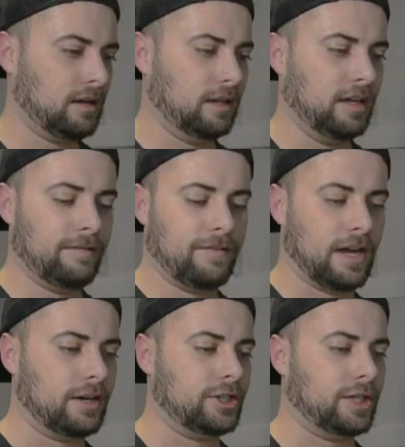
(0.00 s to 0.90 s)
Leaf
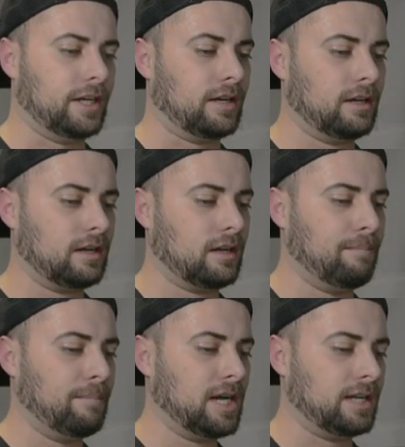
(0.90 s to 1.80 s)
Energy.
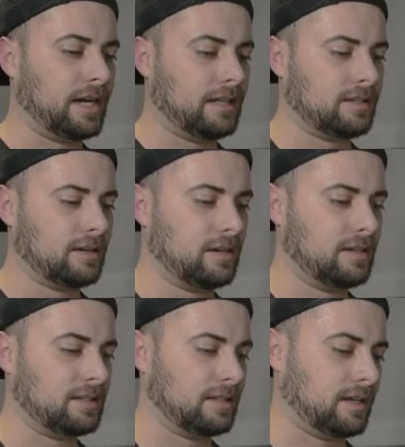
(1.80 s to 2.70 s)
Combu yeah, this card
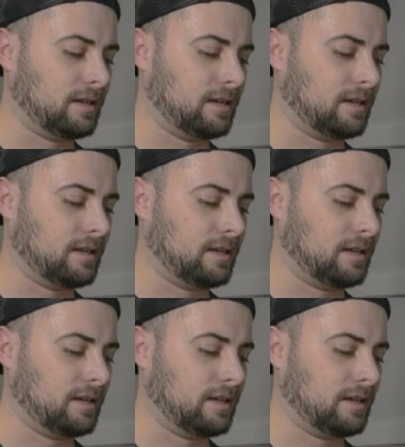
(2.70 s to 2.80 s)
is like,